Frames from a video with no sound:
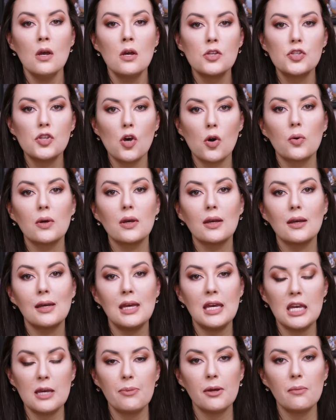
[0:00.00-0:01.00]
So
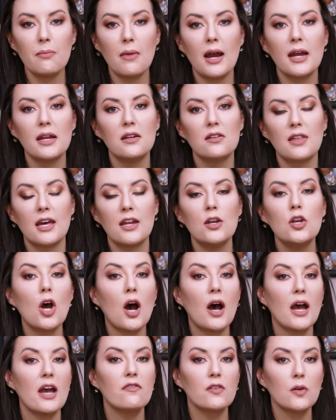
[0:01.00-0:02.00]
keep in mind that
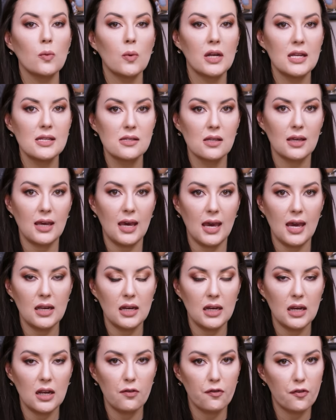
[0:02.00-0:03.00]
not everyone is a
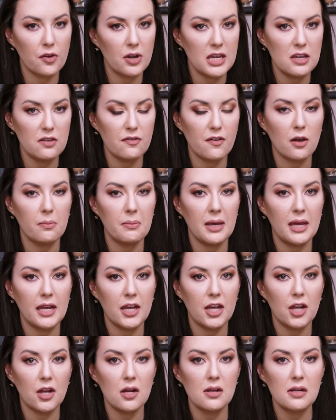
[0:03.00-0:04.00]
candidate for e-file
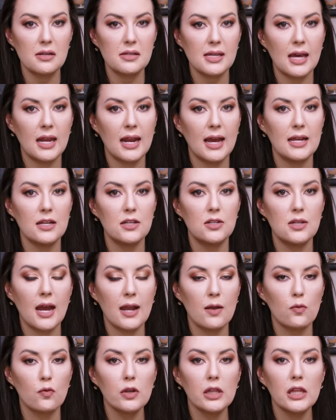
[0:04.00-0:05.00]
manicures, and I, I
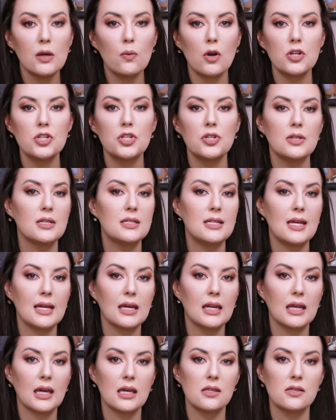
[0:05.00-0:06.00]
really want you to take
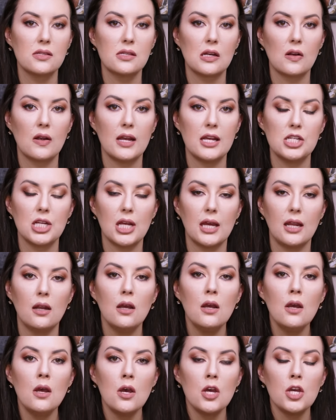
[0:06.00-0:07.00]
into consideration,
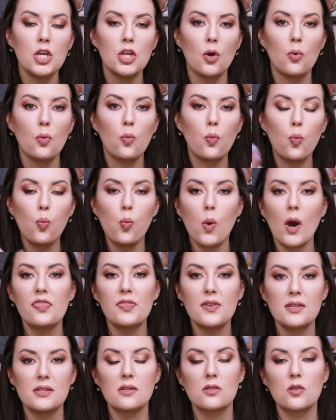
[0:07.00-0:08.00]
you know, what
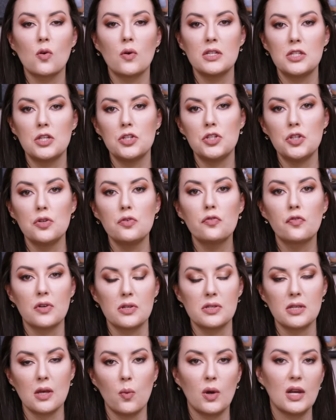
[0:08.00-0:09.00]
this is going to do for
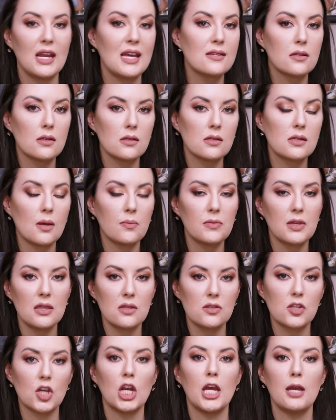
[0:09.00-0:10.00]
someone. Is it something
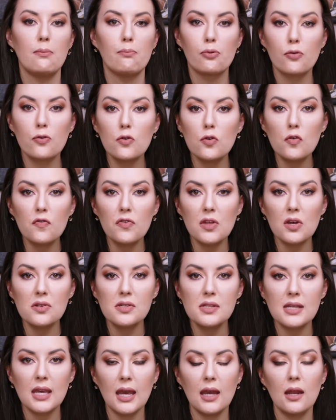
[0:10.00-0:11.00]
that's going to improve their
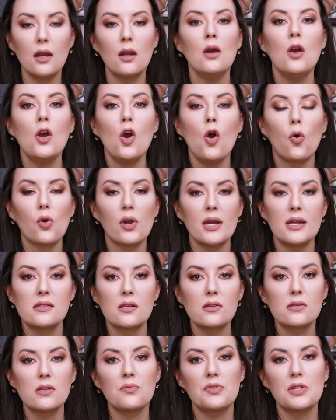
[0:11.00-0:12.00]
skin, or is
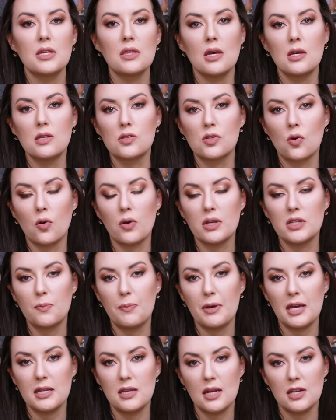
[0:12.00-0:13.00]
it something that is going to
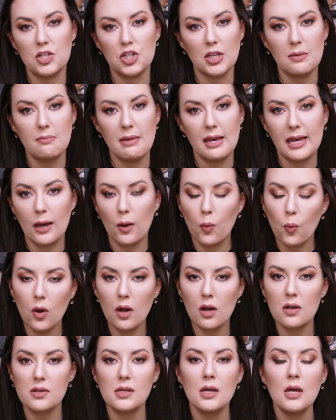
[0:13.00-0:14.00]
potentially make it
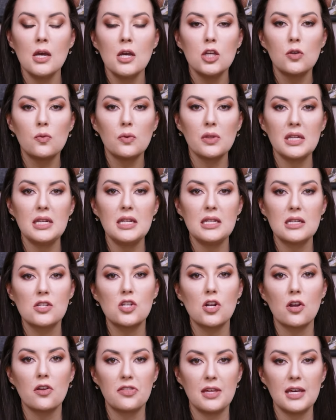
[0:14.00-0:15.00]
worse? You really need to
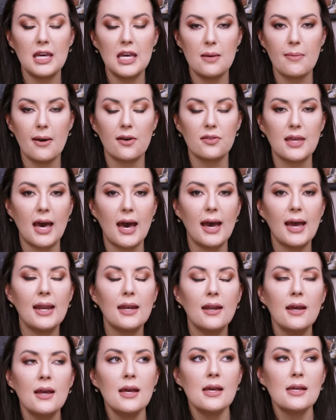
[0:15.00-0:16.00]
start thinking about that.
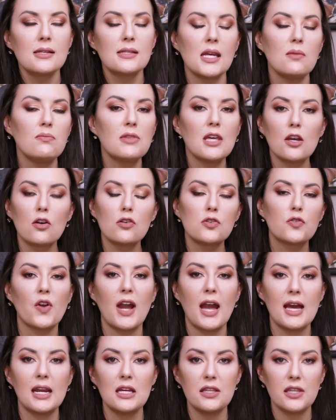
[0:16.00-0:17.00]
And same thing goes for
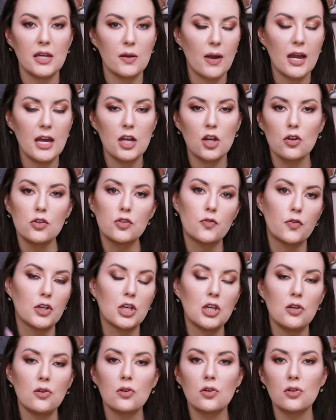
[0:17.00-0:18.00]
anything, right? It goes for
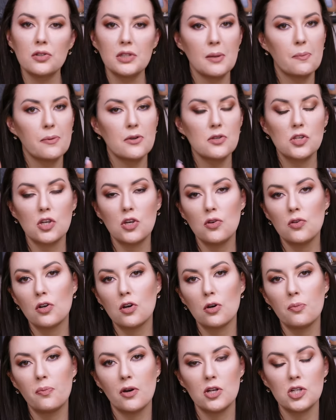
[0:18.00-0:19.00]
cuticle nippers,
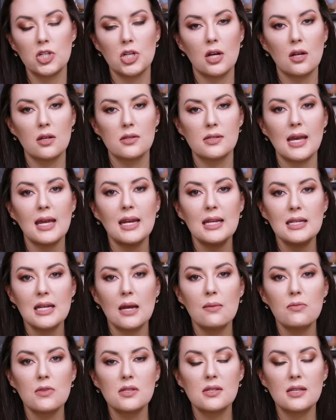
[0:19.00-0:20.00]
cuticle pushers.
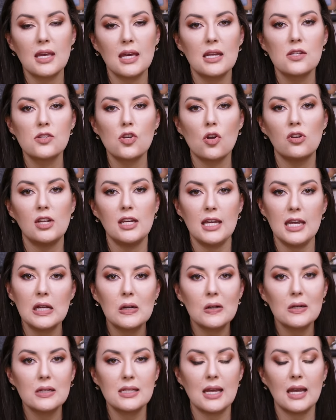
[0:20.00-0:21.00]
Anytime the skin is already
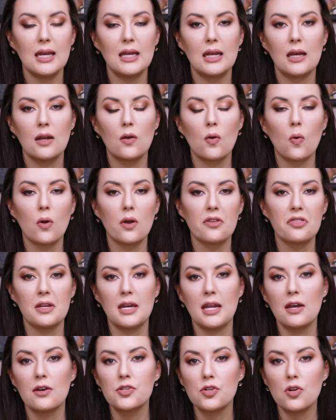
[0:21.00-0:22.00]
irritated, or the
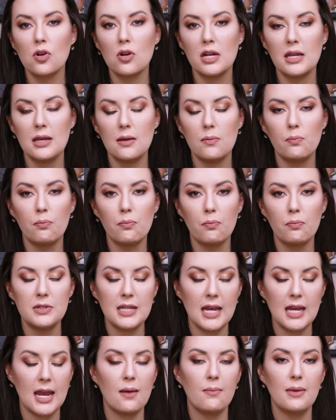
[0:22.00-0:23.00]
nails are already
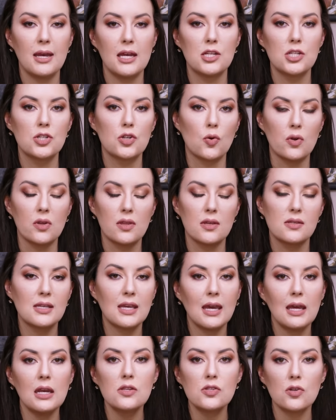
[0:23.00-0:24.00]
damaged, or the
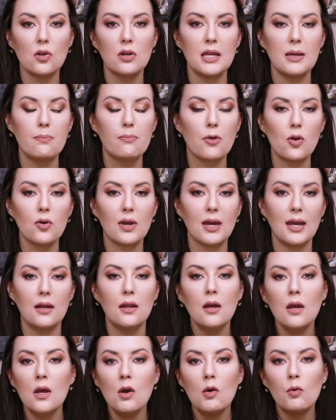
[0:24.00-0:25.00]
skin is already broken,
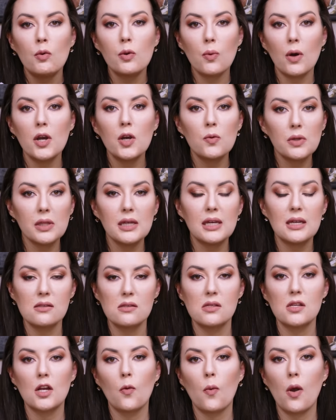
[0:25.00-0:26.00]
we want to really
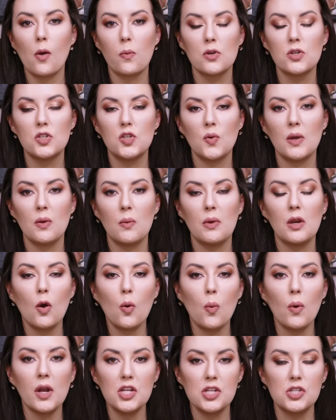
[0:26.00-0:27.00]
consider what we're doing. We don't
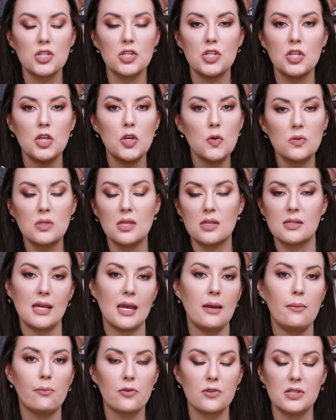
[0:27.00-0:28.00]
want to just use the
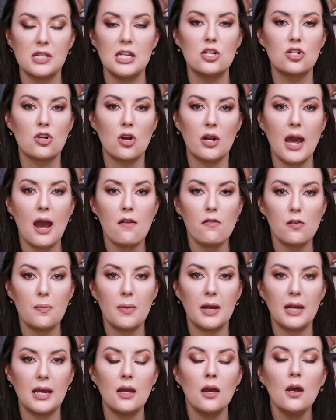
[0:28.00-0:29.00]
same procedure on
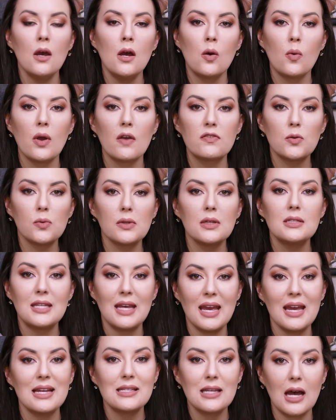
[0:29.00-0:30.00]
everybody. We have to really
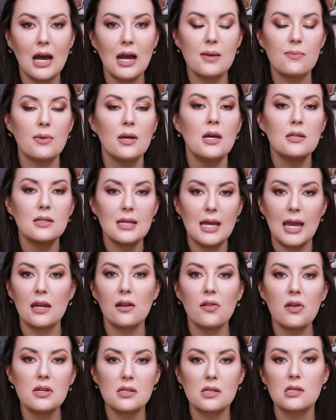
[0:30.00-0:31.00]
take time to
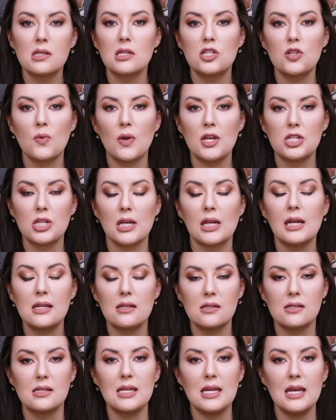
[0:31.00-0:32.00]
analyze the situation and
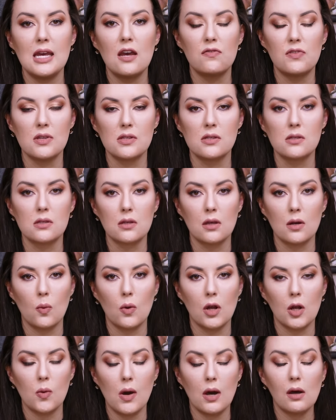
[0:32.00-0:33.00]
see if this is going to
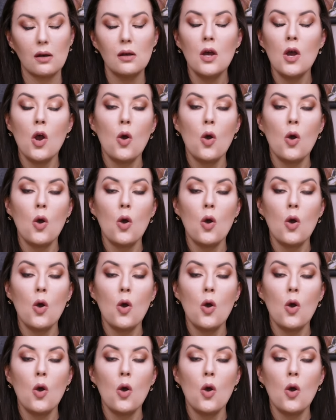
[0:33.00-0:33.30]
work well.